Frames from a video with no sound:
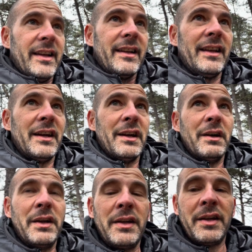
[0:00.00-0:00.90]
you
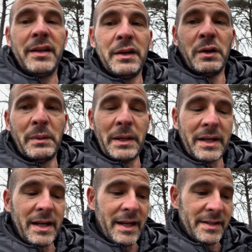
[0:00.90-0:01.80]
don't want to
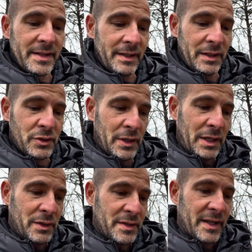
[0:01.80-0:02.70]
constantly drain
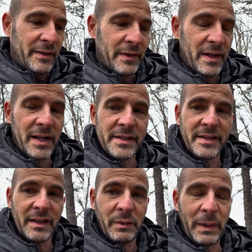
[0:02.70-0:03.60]
yourself and
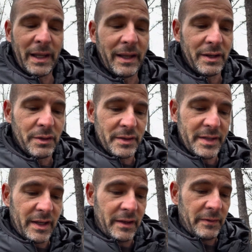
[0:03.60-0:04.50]
constantly weaken
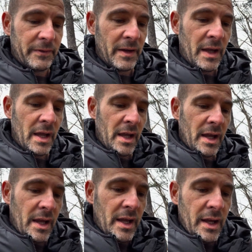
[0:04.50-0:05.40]
yourself.
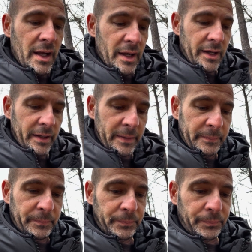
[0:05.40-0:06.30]

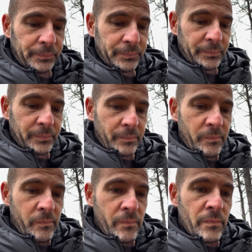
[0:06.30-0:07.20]
And
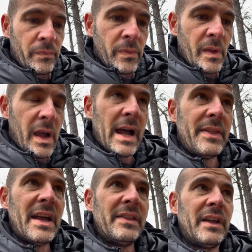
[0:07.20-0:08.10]

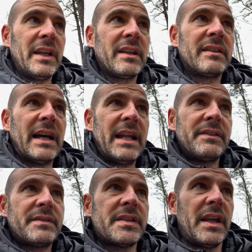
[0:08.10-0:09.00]
then like that
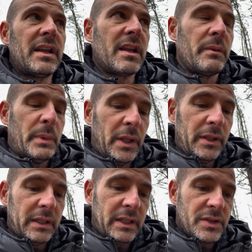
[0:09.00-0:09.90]
psychic
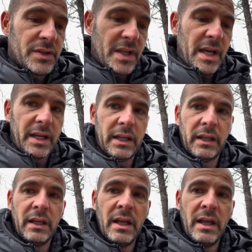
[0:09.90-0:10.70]
ability just kind of